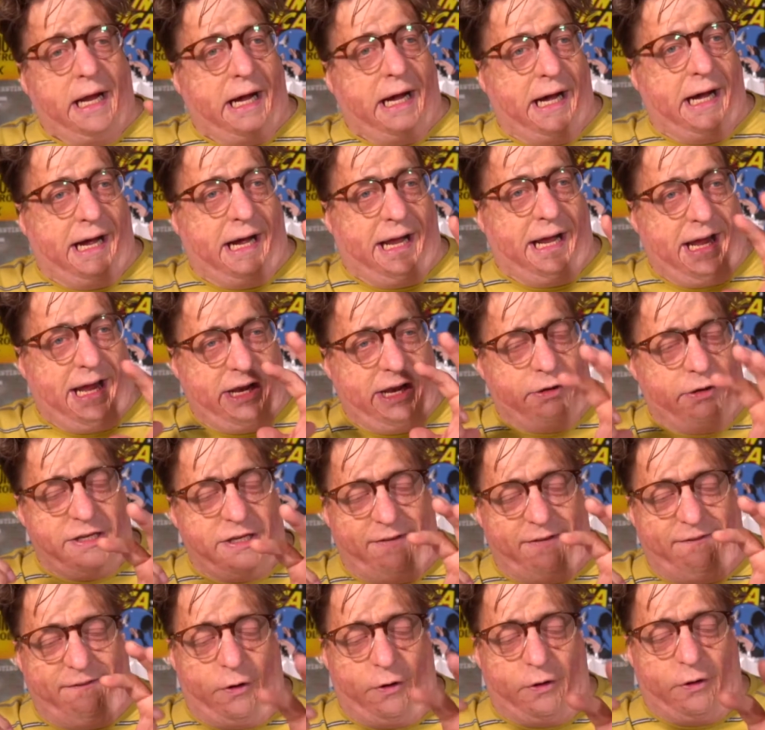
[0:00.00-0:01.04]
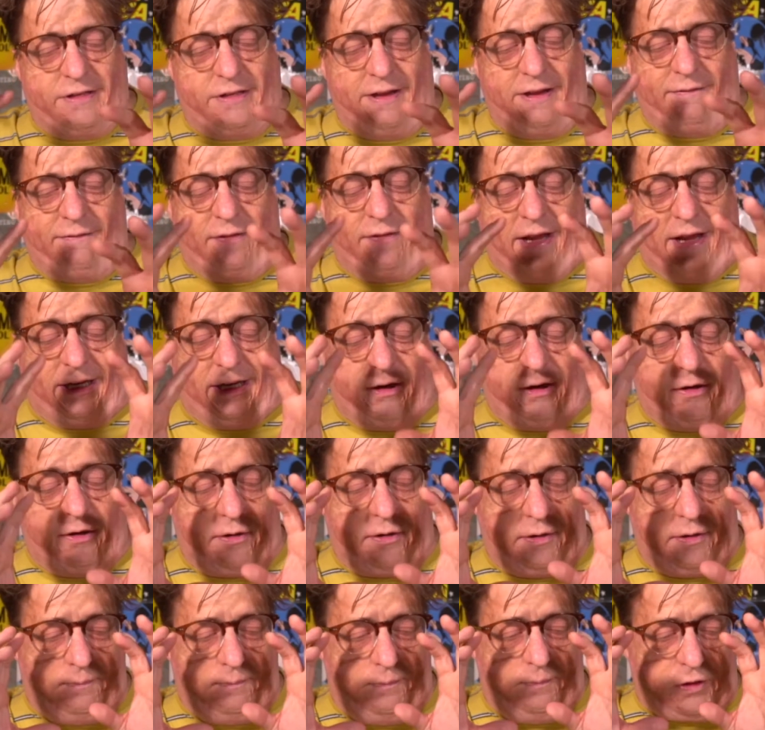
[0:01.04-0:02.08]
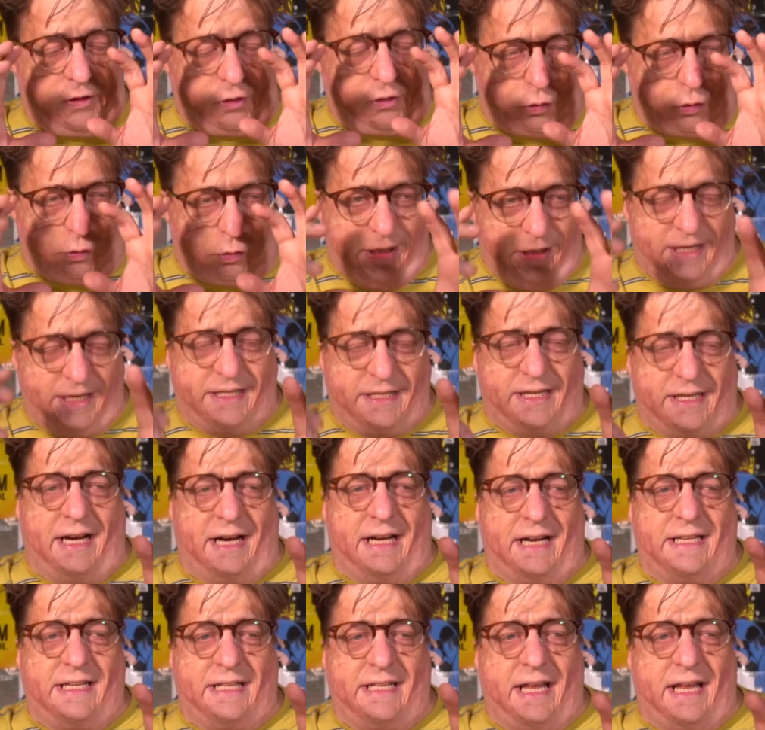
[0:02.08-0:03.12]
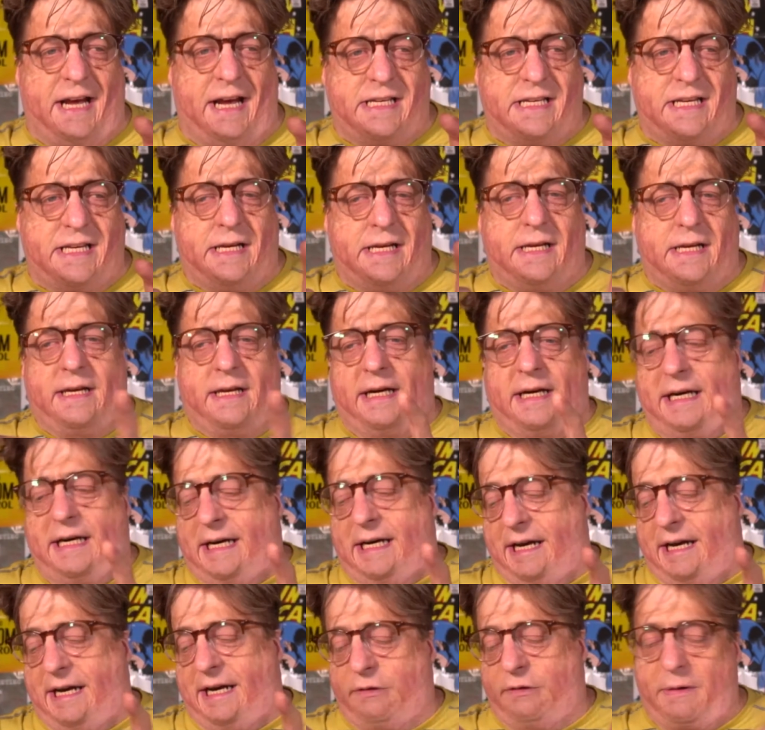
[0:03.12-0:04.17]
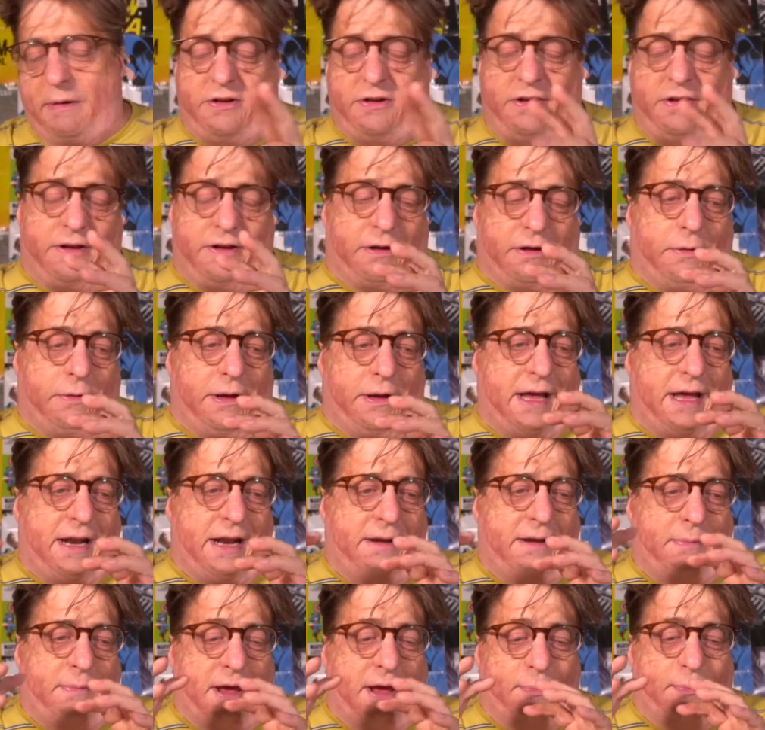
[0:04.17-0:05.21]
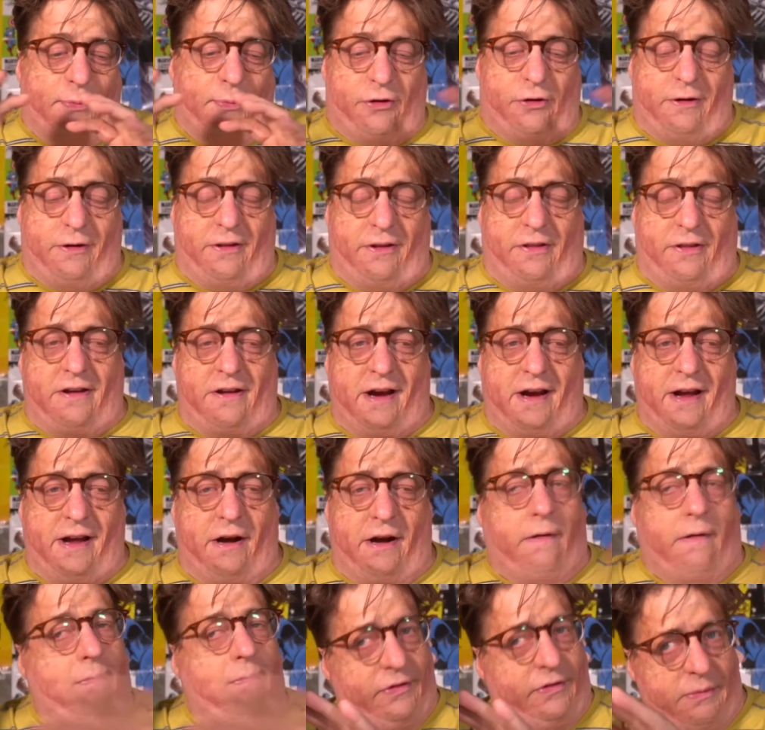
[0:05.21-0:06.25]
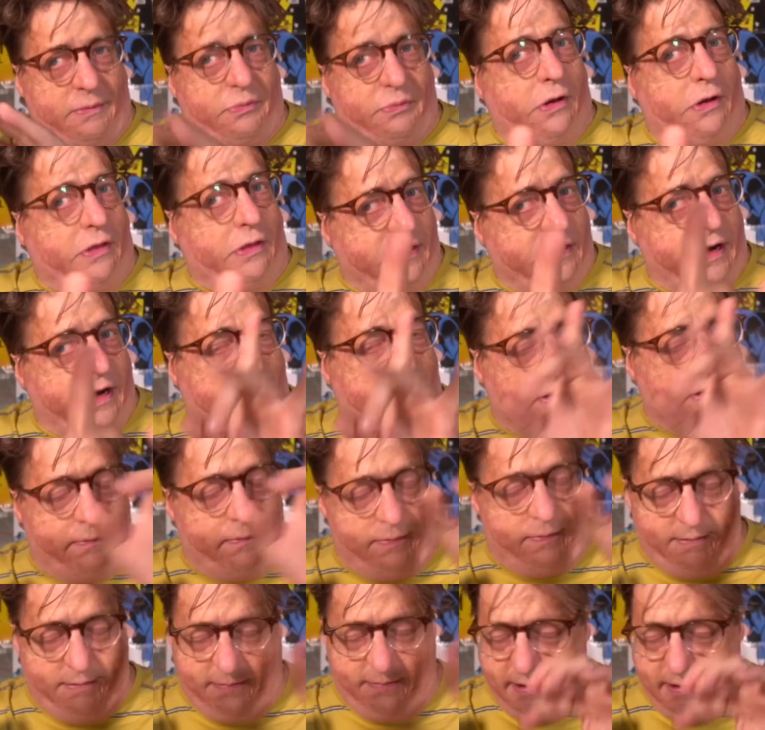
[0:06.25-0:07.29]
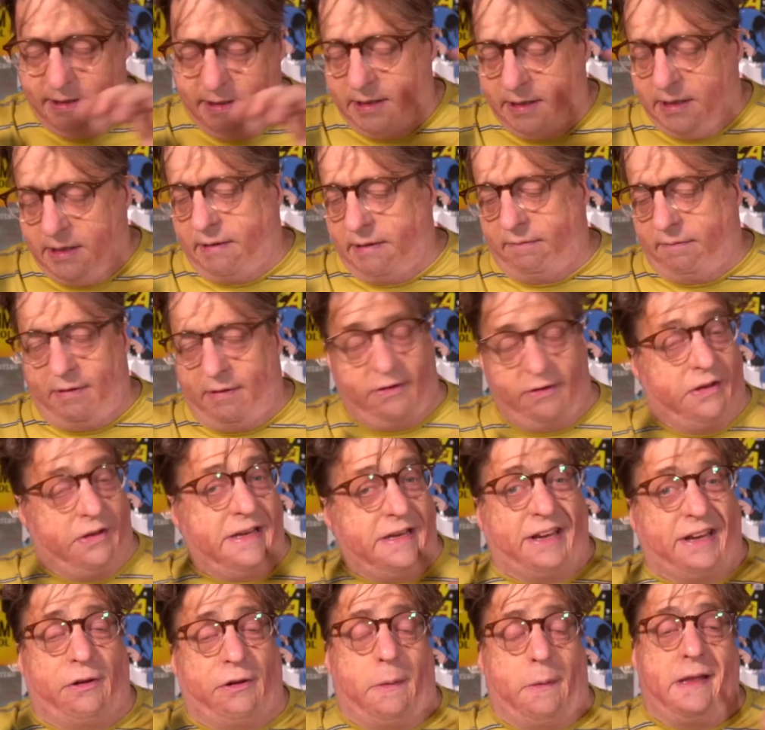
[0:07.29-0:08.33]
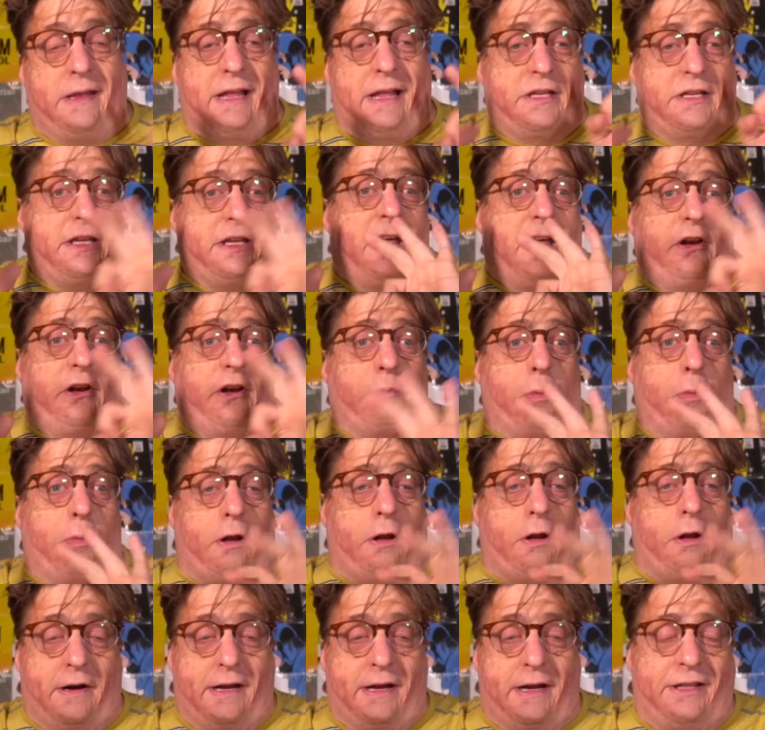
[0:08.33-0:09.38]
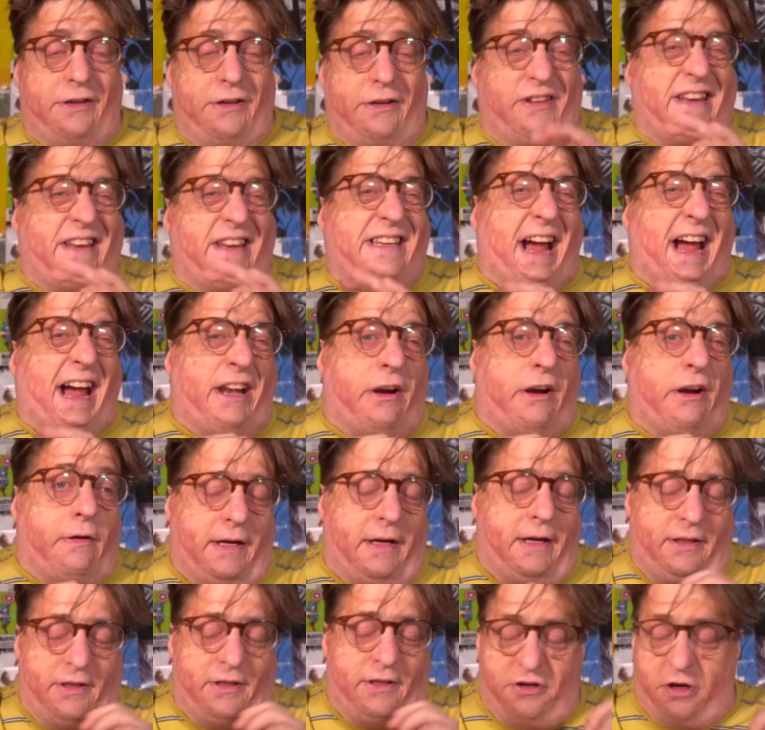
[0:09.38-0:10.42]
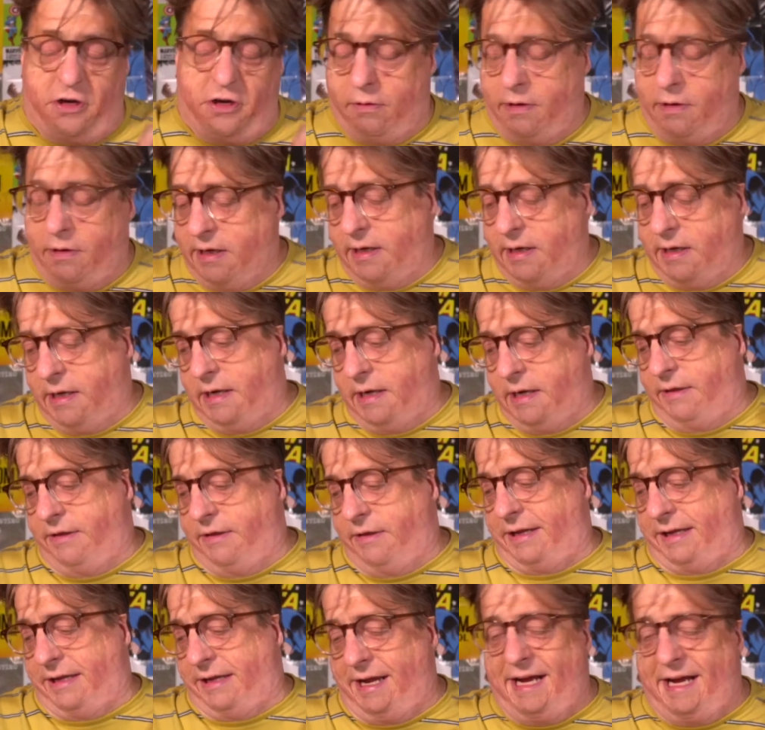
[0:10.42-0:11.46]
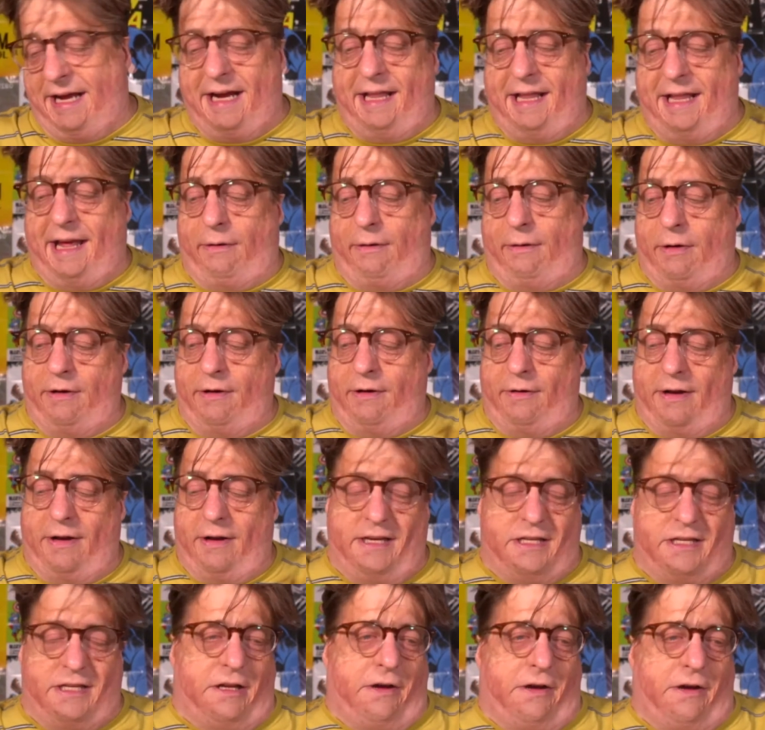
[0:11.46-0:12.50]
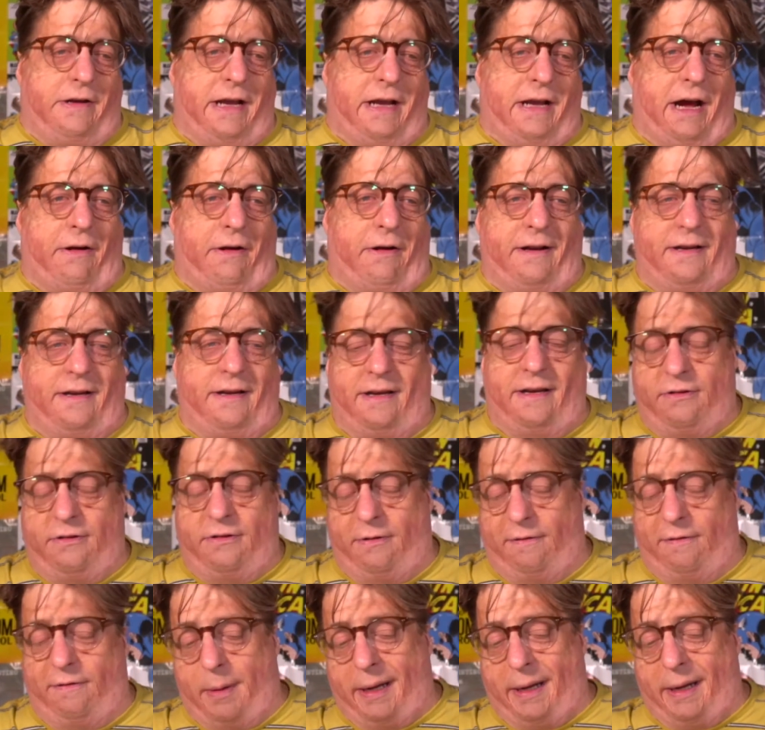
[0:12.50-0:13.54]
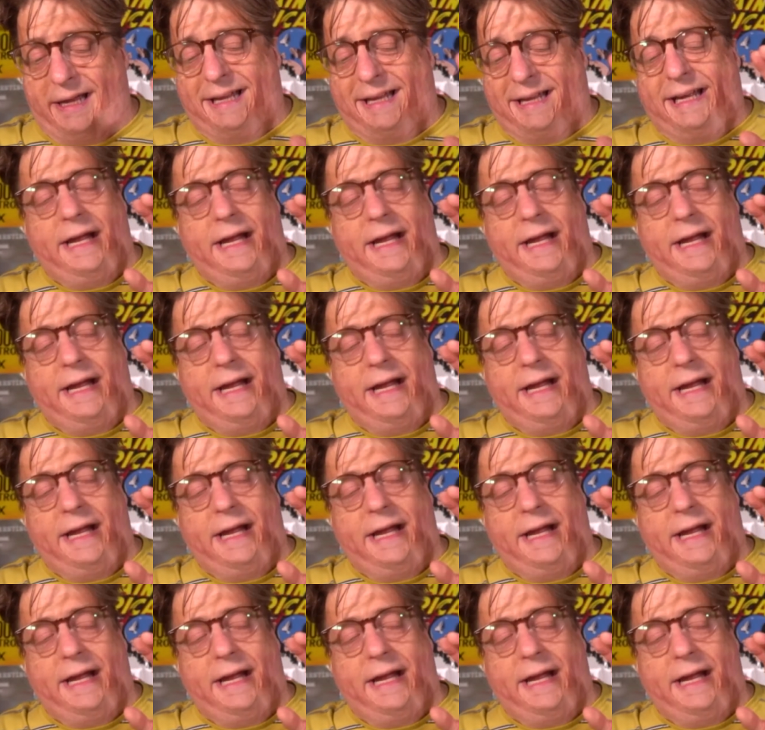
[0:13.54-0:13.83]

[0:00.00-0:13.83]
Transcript: I know some folks have criticized that. Especially they're like, well, that episode at the diner, there's an episode at the diner. That's the other spoiler. There's a diner in the show. They're like, that one really slowed down and didn't do it for me.